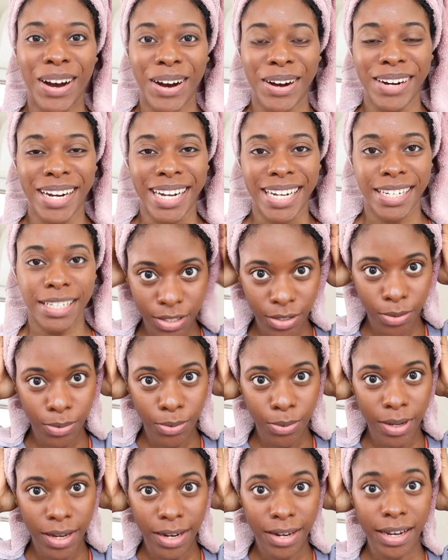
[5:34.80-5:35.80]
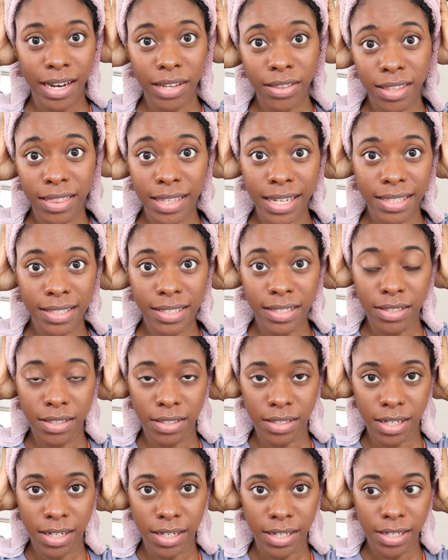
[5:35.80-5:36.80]
Alright, so now that that's
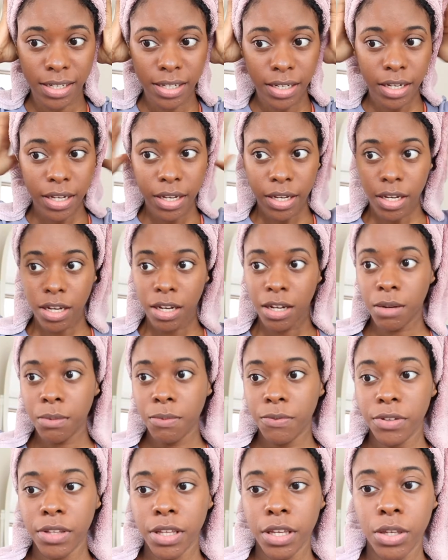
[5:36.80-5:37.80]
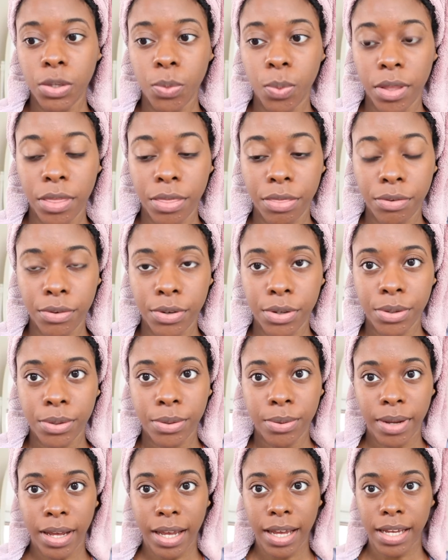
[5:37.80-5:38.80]
done, hopefully you went
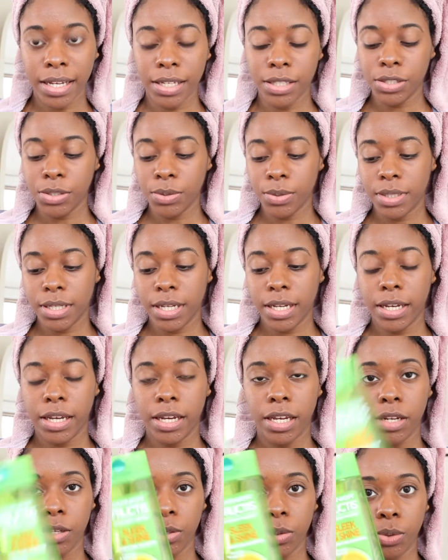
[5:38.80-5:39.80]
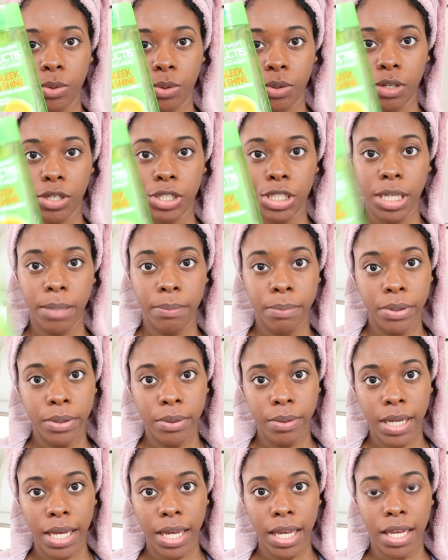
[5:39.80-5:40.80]
through and you did your
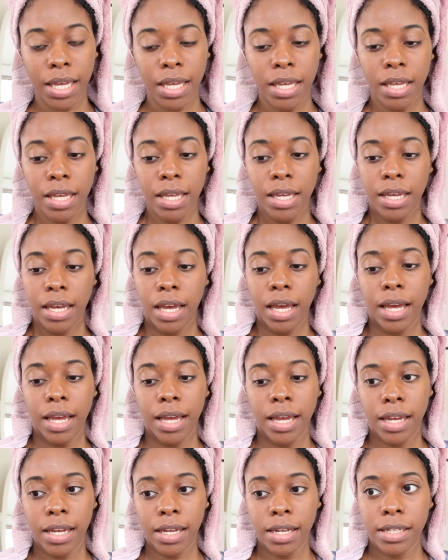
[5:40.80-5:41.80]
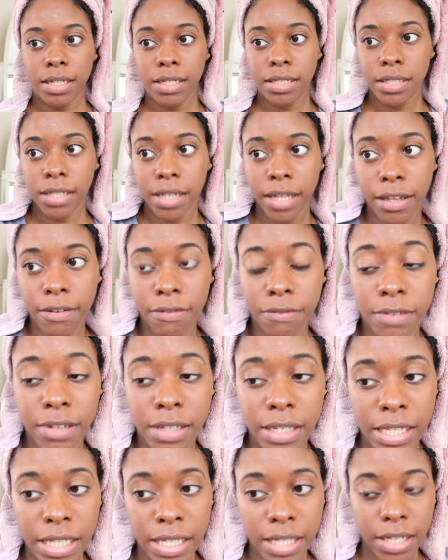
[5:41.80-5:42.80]
shampooing, and if
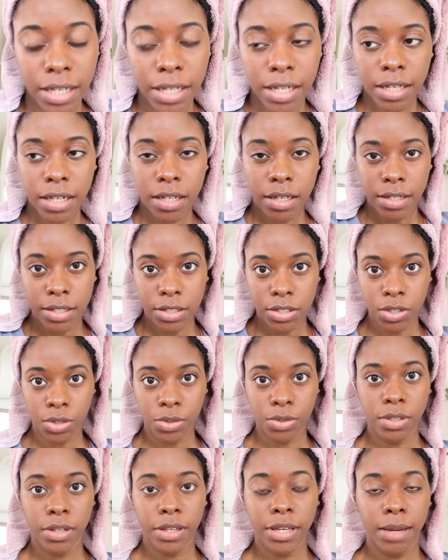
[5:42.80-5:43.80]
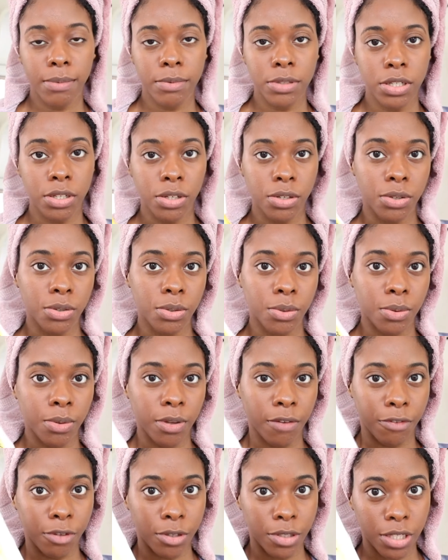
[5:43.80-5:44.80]
needed, it's totally up to you
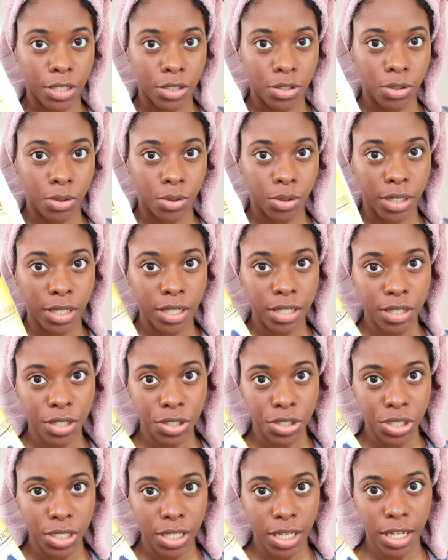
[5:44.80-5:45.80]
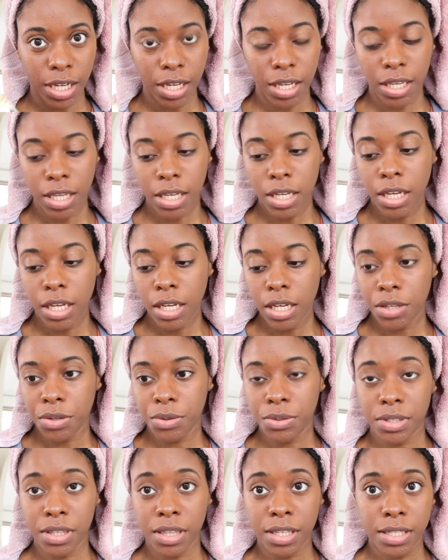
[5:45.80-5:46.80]
if you did your conditioning
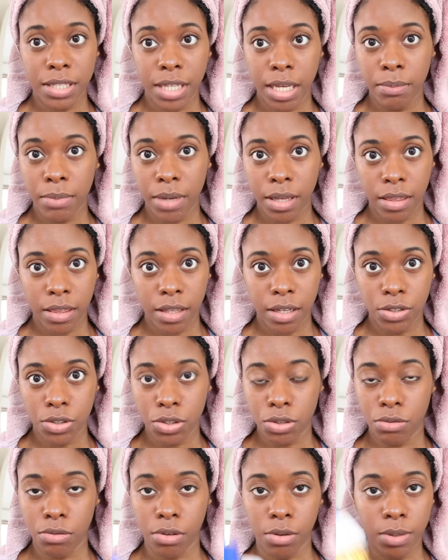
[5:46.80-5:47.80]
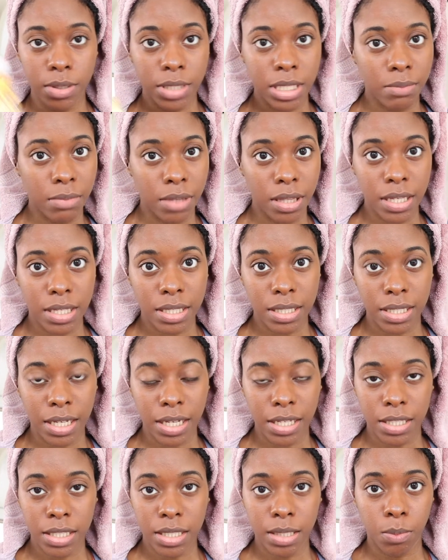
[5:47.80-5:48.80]
using the same method, just throwing some of this
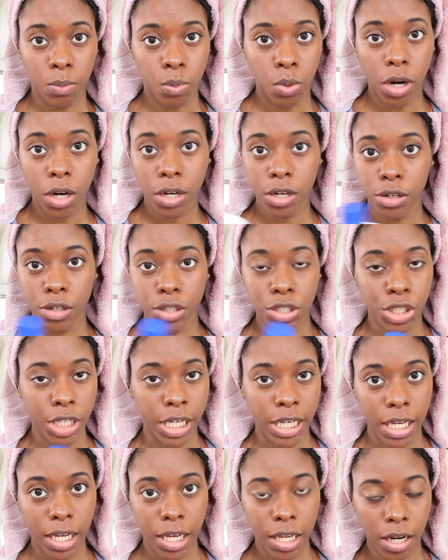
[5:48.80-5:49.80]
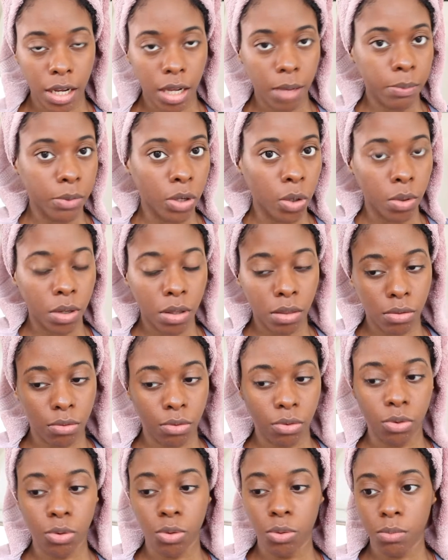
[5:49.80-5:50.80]
in some water, shaking it up, going
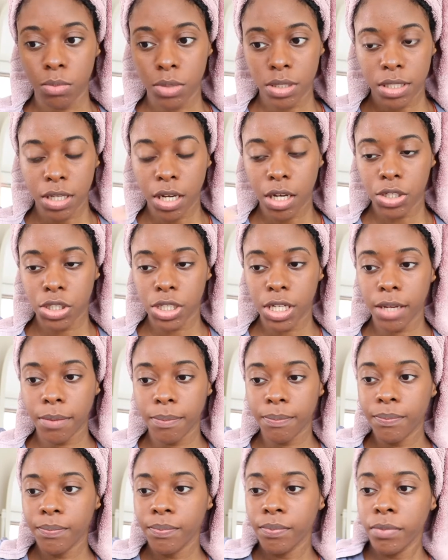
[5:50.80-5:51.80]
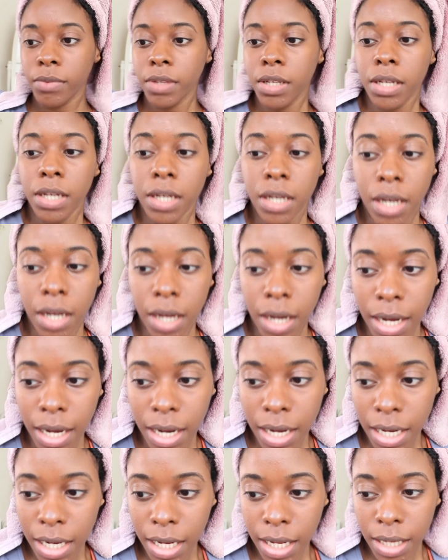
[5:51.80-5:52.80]
through, massaging.
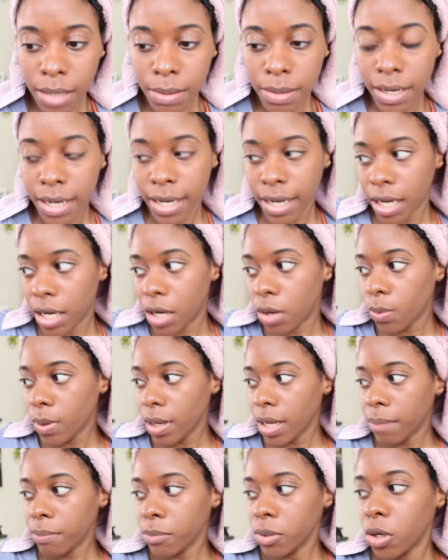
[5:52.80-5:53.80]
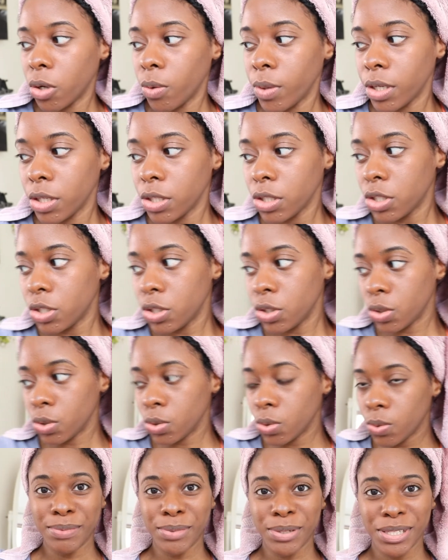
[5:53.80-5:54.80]
I now am going to
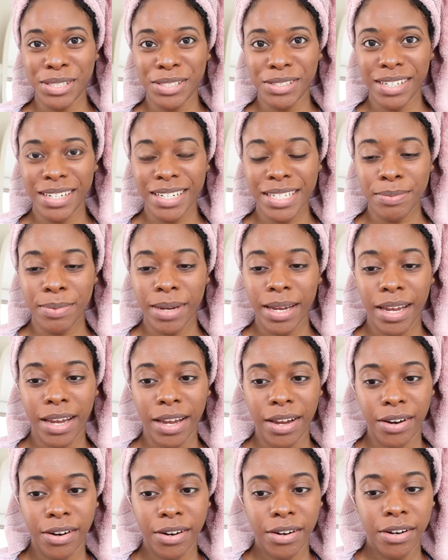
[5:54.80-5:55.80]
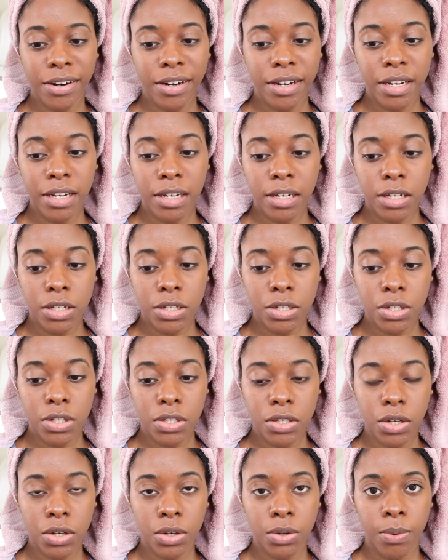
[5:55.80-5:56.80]
moisturize my hair.
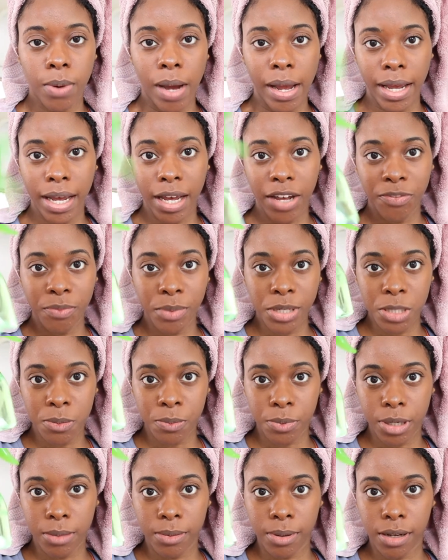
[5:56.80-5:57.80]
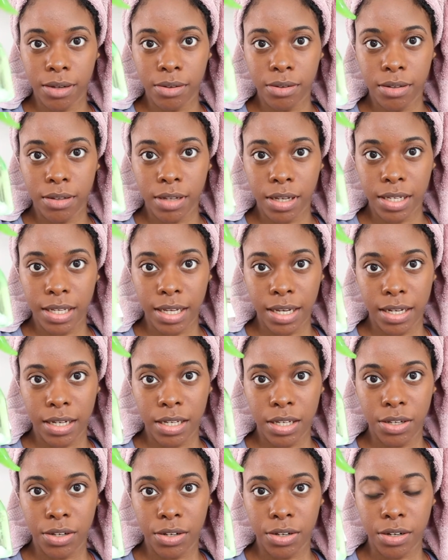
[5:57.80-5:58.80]
So I have my spray bottle again
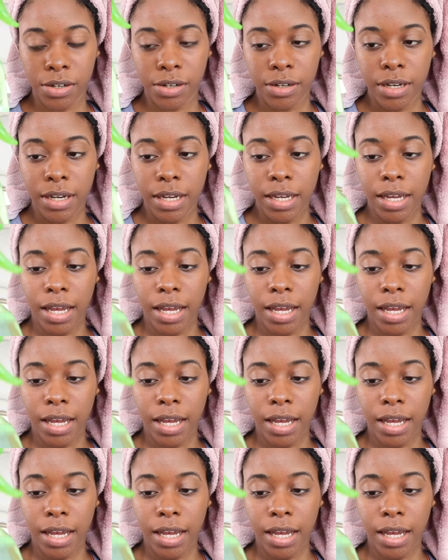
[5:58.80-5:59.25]
here.